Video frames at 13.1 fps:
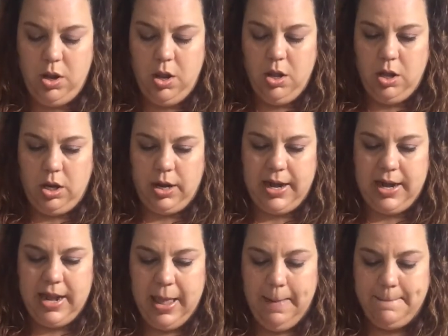All right,
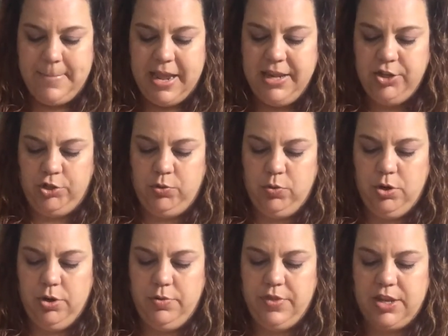make
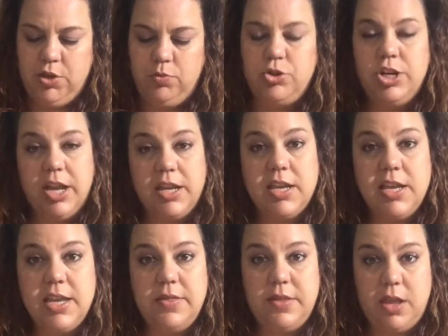sure that you check
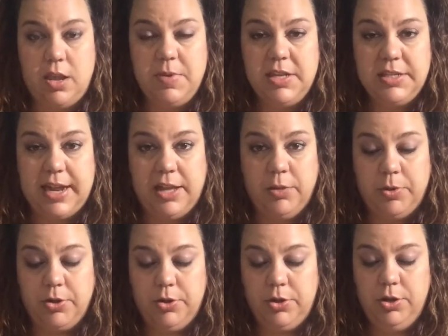in the AP style
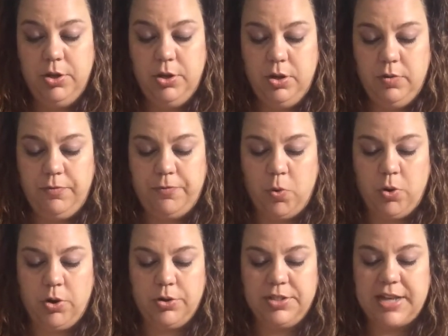book
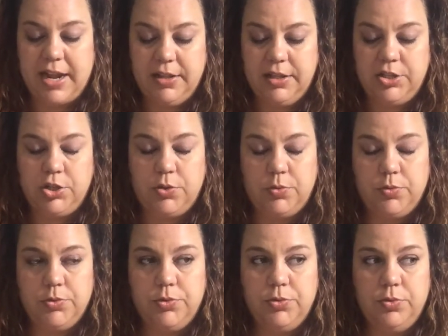for style
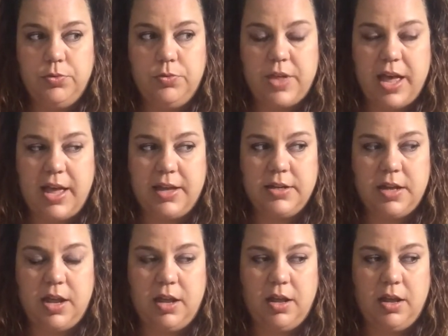issues that
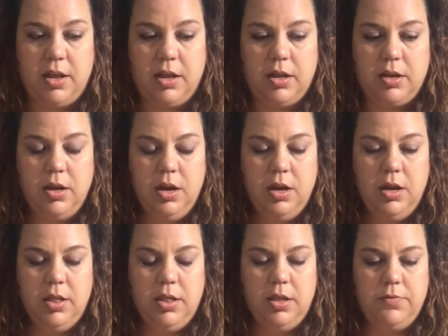
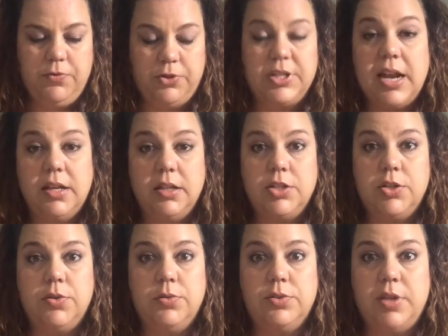
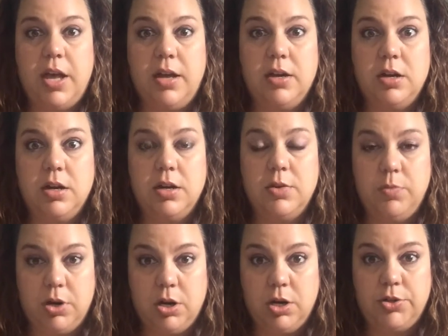are in
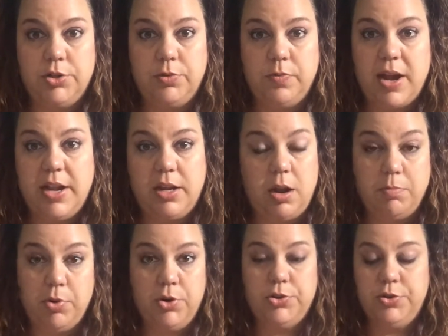regard to writing
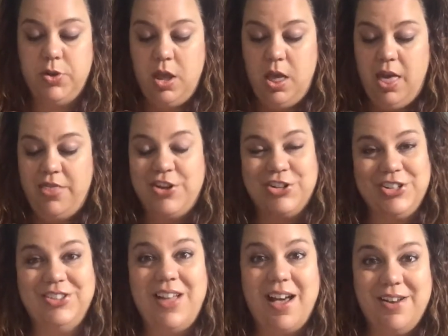numbers. There's a
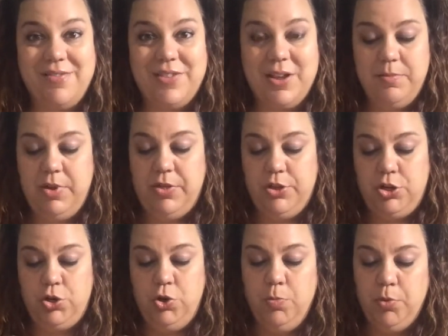lot of them. The
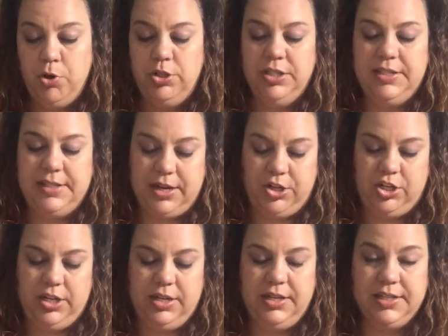numeral
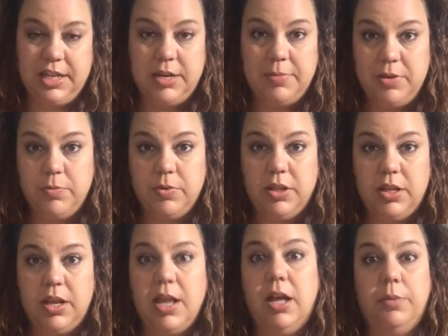section is going to be really
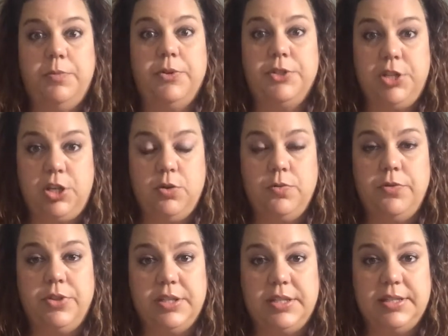helpful to you for
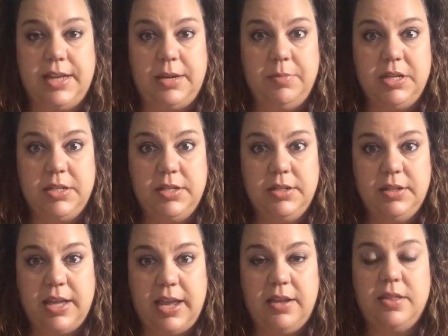this assignment,
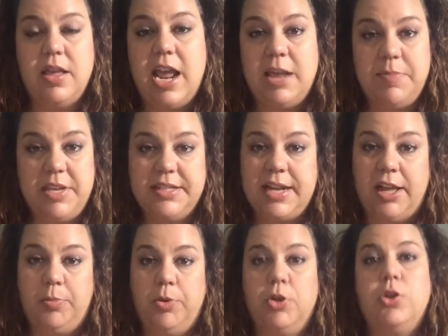okay? AP style
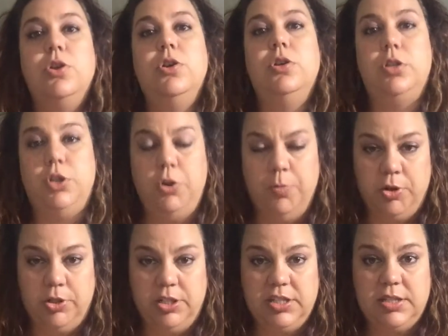book,
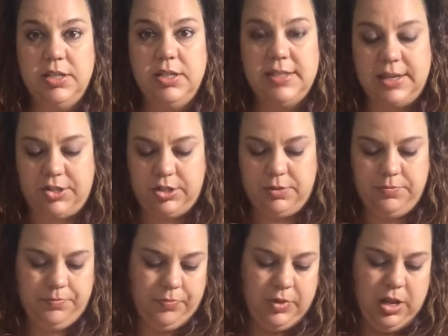numerals section.
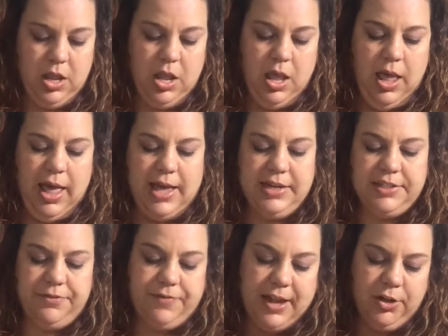And as a
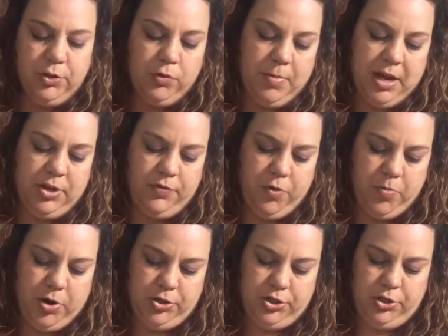final reminder for
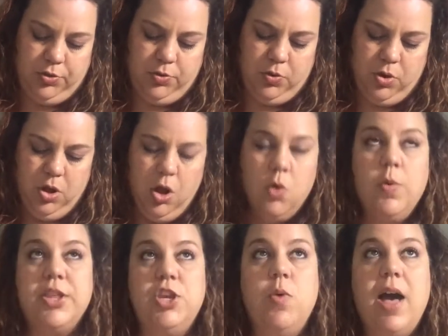part two,
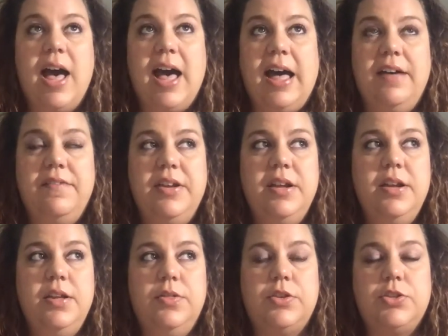when you have
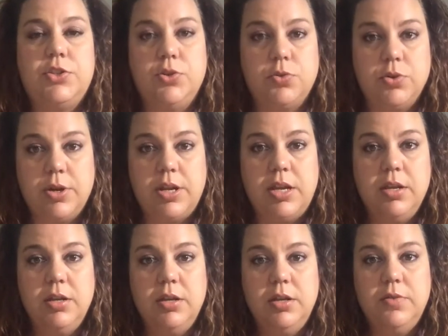the story
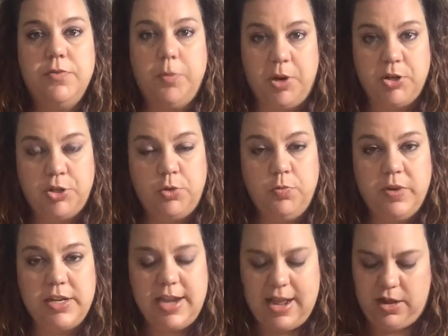for part two
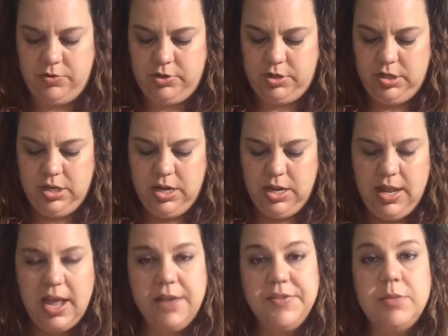written out,
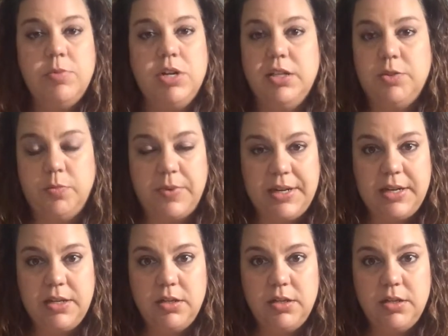have someone else read it,